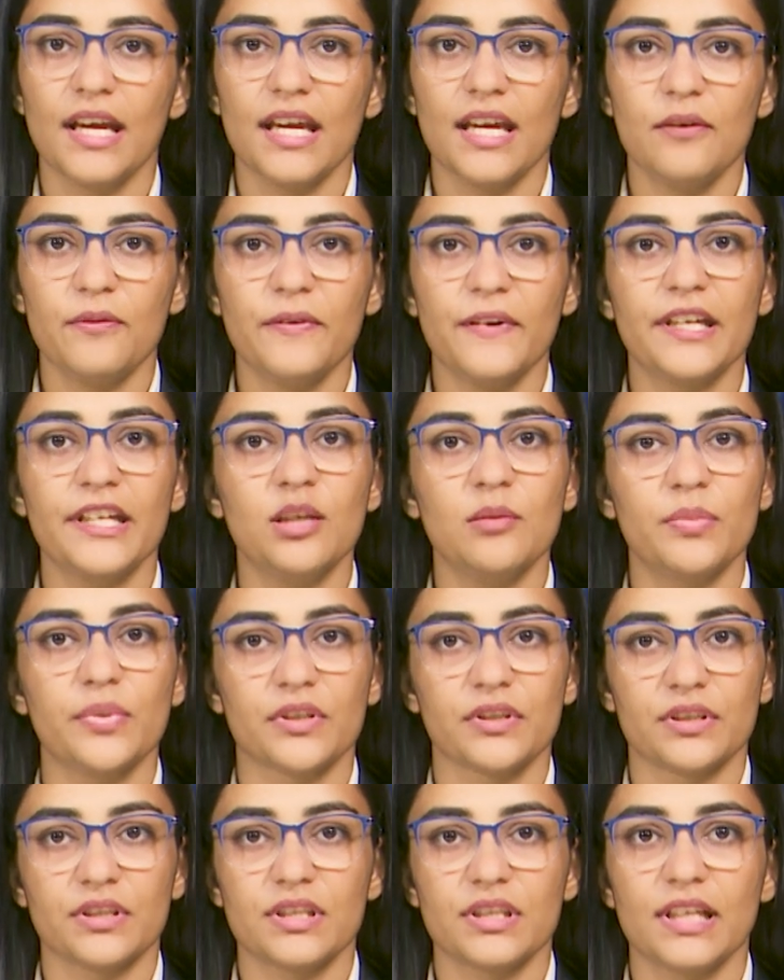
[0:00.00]
If any
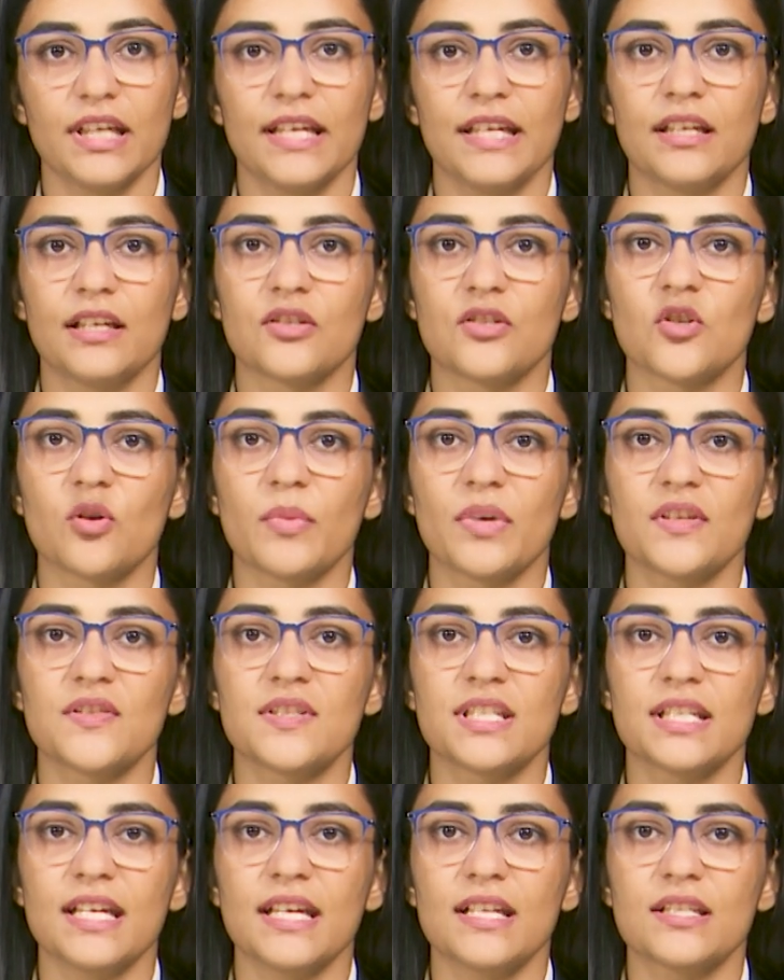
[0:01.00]
bird in a
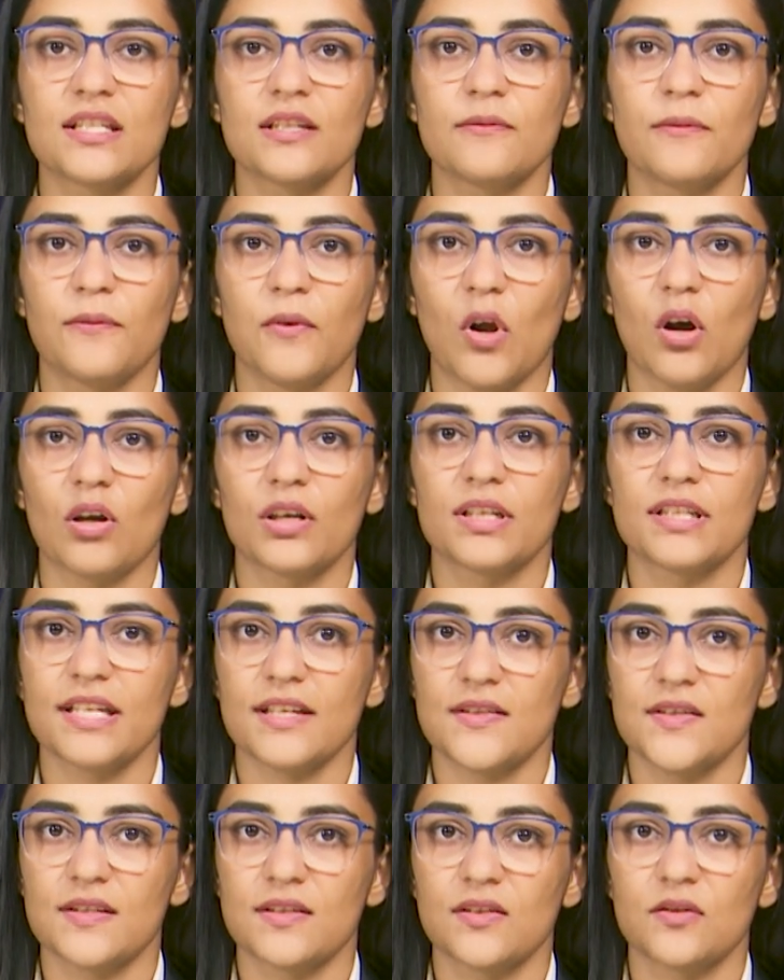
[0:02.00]
domesticated flock
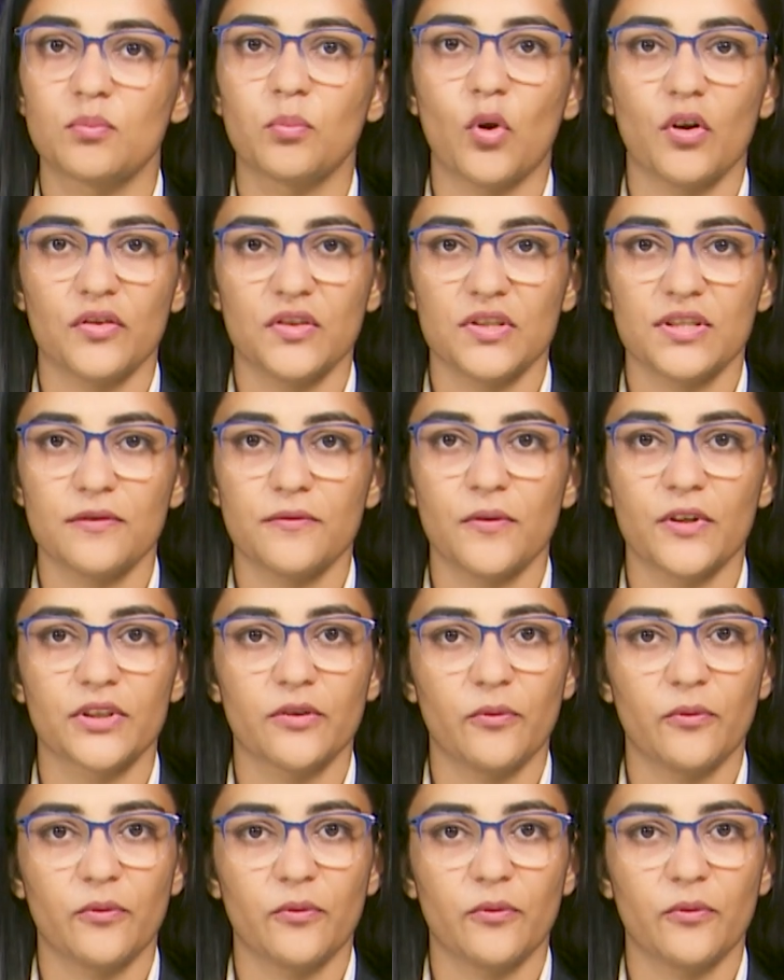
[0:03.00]
tests positive for the